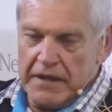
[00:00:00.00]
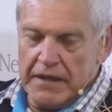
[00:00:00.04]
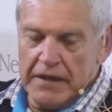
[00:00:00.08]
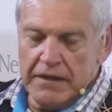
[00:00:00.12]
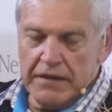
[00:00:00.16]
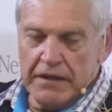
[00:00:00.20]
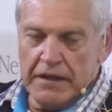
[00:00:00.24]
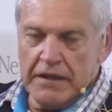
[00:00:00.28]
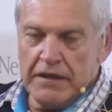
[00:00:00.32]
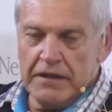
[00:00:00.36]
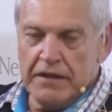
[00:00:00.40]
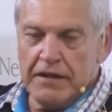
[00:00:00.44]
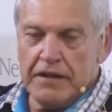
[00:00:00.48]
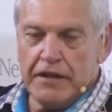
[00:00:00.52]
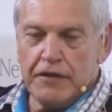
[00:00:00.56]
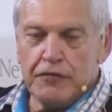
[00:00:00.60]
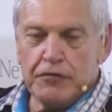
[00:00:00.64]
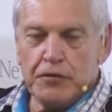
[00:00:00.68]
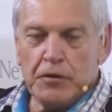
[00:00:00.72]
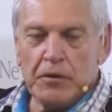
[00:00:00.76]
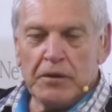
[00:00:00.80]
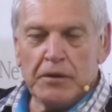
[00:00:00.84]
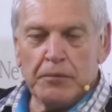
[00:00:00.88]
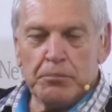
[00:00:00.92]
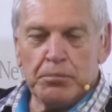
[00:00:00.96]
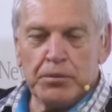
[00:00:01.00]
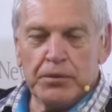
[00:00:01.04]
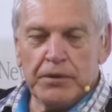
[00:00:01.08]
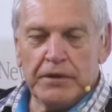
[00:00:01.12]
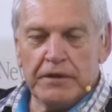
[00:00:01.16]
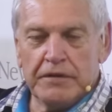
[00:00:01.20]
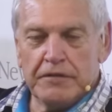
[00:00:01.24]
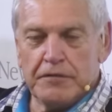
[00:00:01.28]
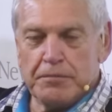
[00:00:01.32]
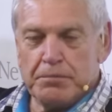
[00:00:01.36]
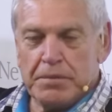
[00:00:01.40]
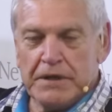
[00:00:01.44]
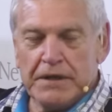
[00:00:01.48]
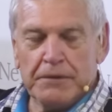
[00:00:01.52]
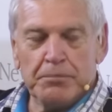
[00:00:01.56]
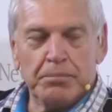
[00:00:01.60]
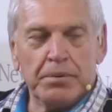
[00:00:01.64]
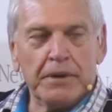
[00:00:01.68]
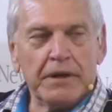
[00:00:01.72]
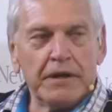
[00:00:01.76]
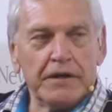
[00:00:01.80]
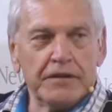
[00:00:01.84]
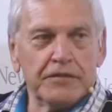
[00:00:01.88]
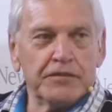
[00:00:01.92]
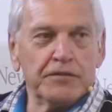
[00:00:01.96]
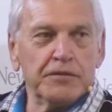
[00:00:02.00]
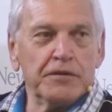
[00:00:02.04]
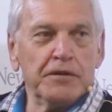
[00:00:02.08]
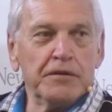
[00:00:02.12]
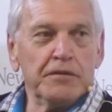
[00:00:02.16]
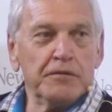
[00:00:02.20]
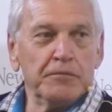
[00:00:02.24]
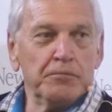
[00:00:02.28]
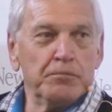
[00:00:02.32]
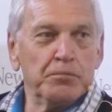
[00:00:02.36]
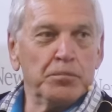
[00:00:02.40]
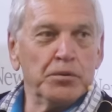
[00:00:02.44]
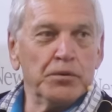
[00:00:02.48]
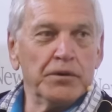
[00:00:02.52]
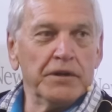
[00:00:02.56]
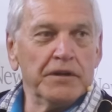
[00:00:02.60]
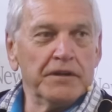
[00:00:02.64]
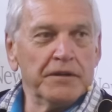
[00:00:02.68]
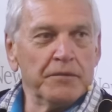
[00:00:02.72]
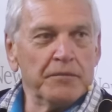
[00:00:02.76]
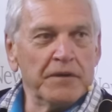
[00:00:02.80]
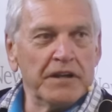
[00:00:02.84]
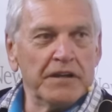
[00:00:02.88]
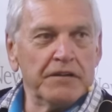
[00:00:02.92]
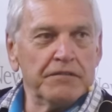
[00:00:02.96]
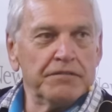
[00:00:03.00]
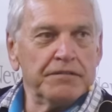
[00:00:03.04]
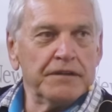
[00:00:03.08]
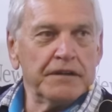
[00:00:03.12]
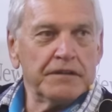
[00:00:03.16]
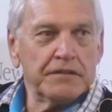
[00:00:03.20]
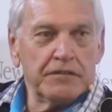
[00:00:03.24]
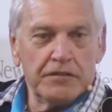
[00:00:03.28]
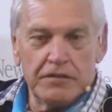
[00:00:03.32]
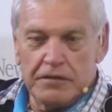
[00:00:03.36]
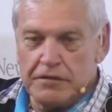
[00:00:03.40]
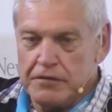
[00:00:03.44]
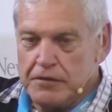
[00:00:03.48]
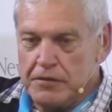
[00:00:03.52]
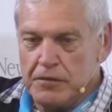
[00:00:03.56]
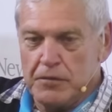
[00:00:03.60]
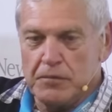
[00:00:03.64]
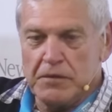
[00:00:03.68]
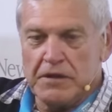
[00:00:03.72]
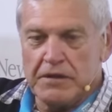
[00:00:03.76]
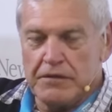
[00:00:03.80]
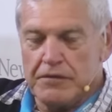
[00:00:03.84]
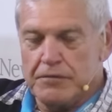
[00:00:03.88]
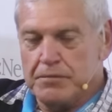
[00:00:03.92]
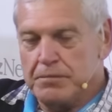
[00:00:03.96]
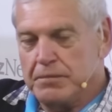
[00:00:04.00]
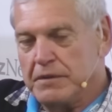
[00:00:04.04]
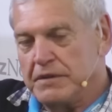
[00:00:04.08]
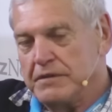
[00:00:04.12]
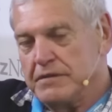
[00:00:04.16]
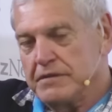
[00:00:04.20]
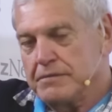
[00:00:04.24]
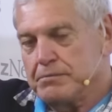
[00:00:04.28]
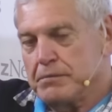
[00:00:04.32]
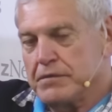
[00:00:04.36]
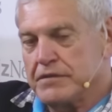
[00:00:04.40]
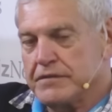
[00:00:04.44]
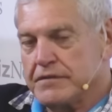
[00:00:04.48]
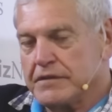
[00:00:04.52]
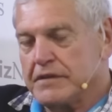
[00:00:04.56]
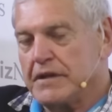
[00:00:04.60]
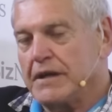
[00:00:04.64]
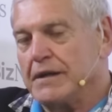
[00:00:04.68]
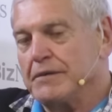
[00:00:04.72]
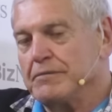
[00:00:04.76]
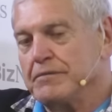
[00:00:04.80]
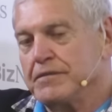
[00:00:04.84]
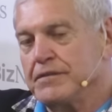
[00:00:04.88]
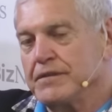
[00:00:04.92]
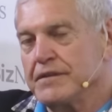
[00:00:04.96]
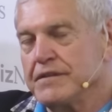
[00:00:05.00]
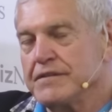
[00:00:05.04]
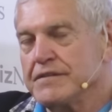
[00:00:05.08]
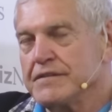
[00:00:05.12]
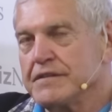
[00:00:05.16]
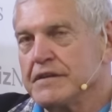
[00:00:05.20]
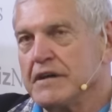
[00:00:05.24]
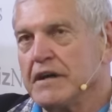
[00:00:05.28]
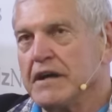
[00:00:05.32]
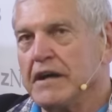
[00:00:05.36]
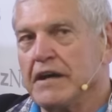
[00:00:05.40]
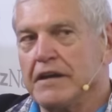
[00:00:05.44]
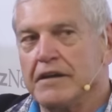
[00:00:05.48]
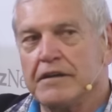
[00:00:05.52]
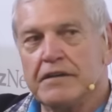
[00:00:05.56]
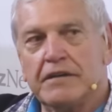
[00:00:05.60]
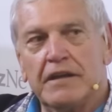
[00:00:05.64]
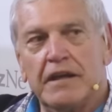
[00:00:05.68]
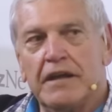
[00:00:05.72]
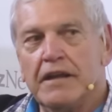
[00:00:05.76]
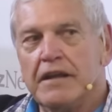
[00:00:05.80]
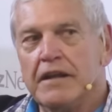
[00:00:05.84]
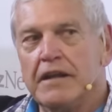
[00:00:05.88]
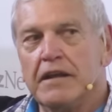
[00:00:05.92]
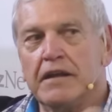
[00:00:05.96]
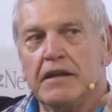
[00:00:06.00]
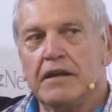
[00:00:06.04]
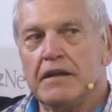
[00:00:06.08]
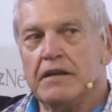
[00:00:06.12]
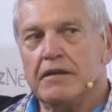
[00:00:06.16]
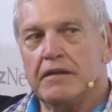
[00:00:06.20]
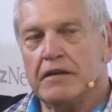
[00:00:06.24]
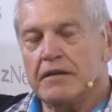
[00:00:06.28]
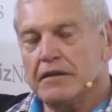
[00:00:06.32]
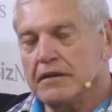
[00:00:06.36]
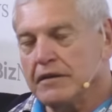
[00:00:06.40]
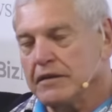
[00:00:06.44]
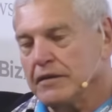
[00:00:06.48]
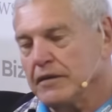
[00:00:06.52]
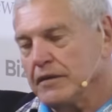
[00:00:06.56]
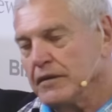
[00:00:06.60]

And then if you want to put in spare parts, you don't put in the manufacturer, you know, what has been prescribed for this car, any